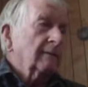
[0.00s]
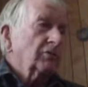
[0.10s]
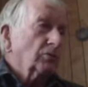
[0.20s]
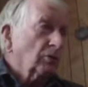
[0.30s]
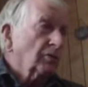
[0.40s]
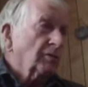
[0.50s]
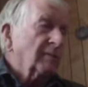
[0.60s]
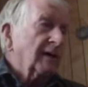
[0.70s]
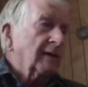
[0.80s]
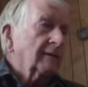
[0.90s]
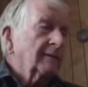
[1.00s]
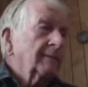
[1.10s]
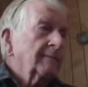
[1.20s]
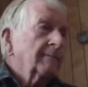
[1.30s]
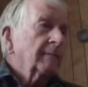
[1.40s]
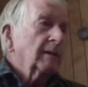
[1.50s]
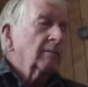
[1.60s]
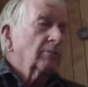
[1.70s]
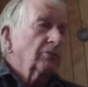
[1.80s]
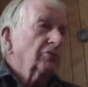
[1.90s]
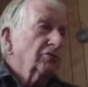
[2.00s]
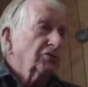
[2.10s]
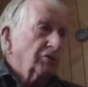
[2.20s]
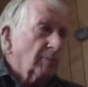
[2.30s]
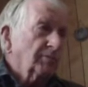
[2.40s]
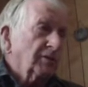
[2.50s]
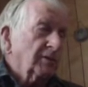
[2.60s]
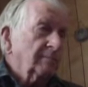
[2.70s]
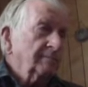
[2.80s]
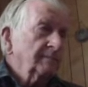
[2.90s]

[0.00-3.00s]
sorted them out, put new stops in them,